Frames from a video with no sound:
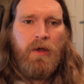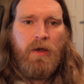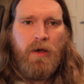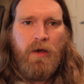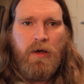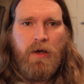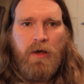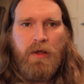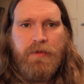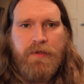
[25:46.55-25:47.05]

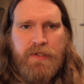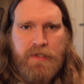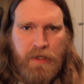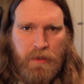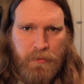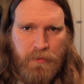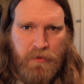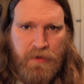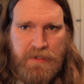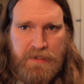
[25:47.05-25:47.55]

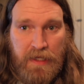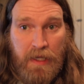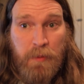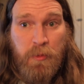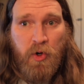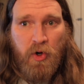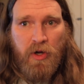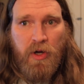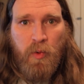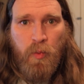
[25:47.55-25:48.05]
this
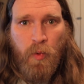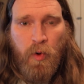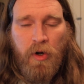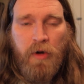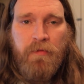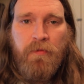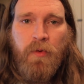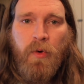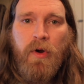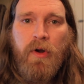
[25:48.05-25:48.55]
immigrant
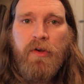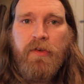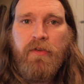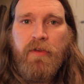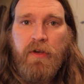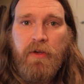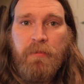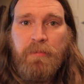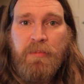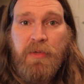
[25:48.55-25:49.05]
workforce
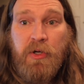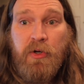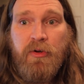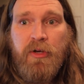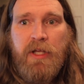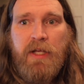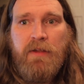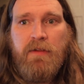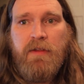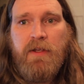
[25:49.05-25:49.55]
that is
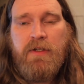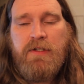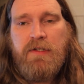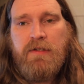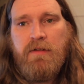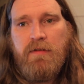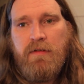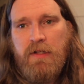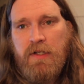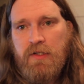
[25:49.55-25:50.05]
building
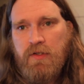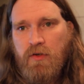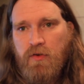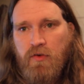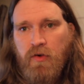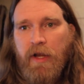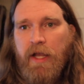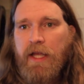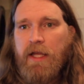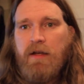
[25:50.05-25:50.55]
this
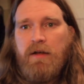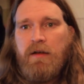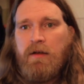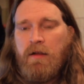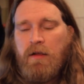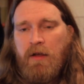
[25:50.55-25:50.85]
great